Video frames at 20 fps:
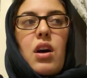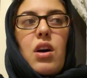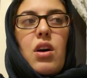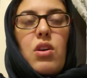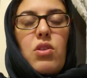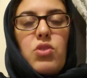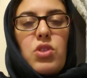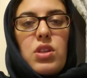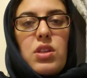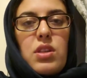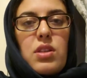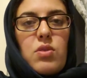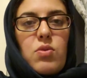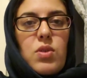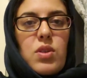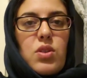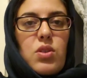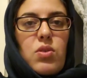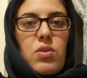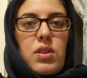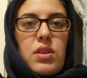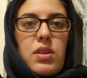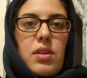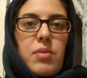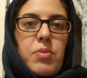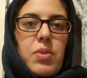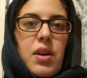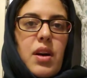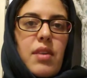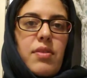oh, Jesus was only the
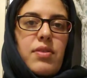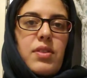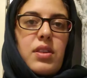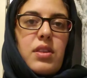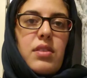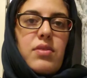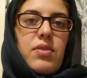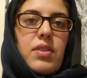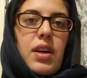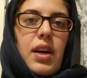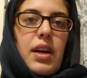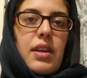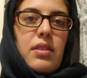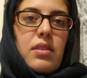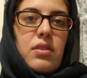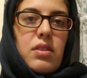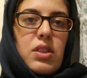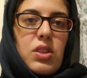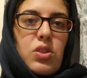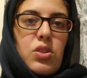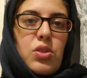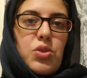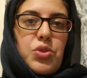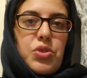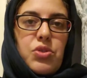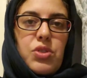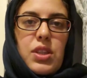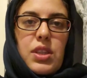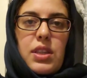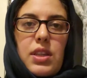prophet of God, there is no
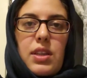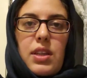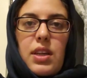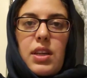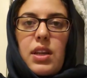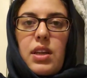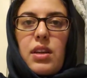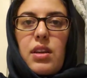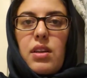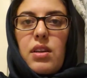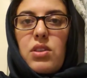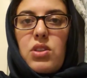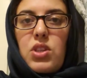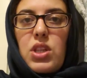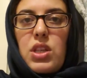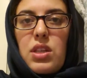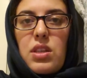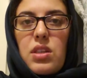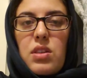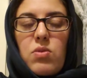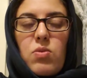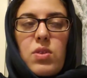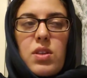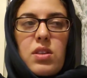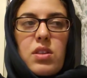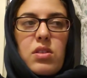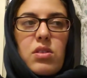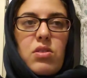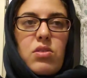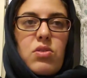Trinity, Jesus
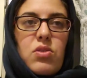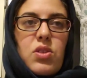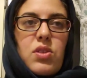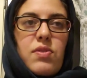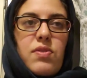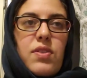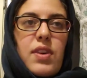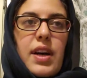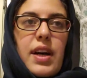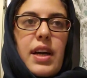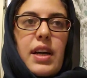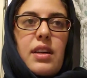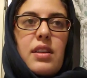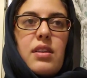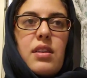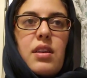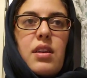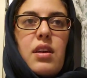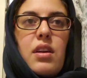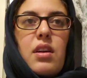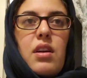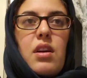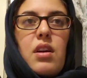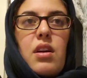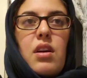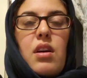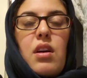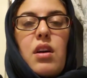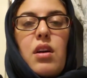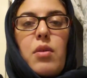wasn't crucified,
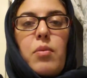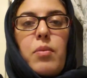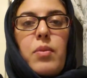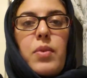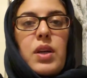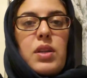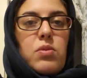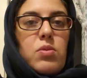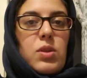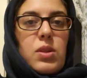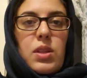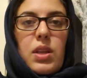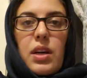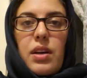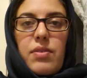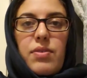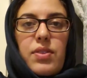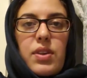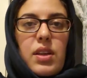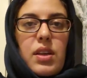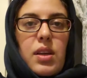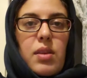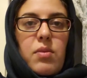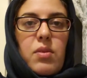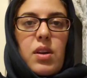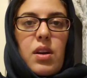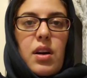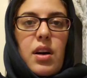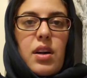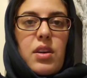but we love him,
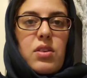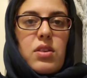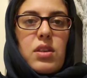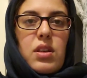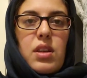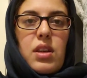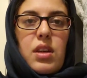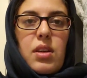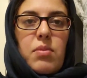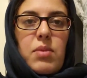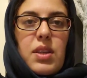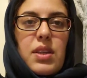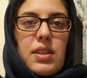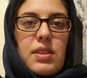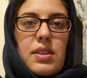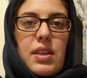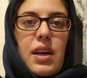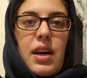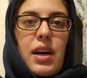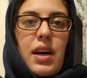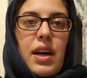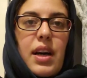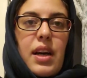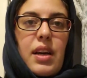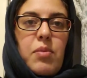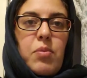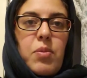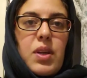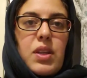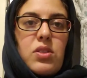we honor him, he's
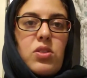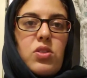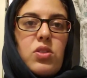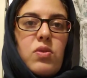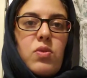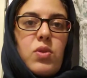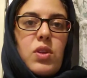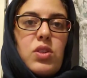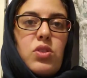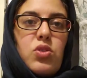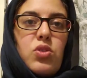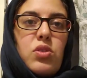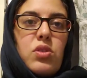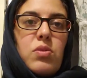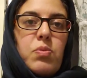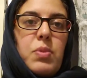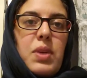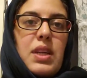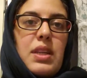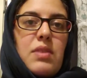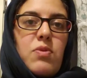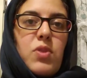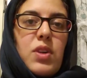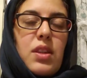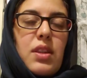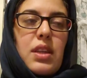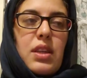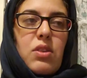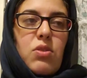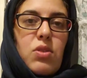high. But what
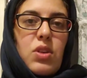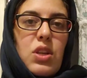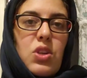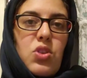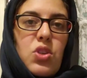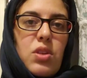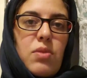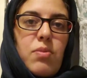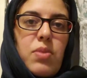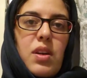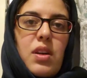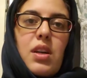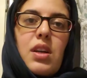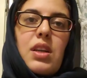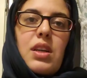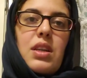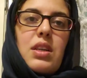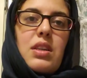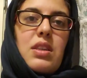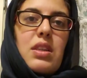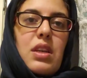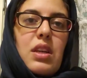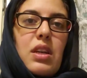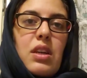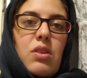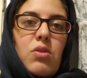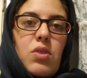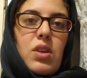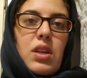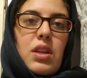the Christian party is
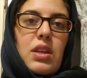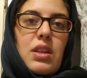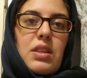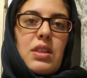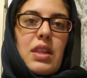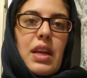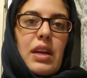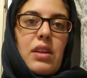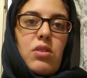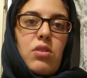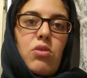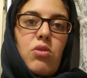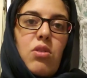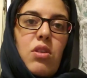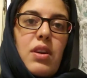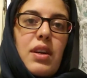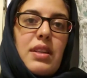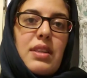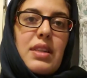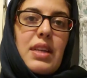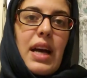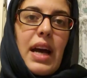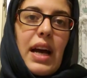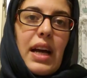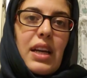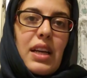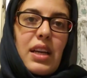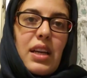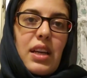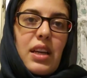hearing is that you are
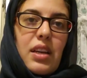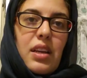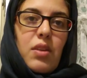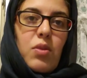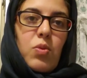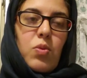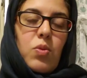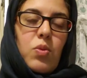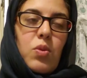attacking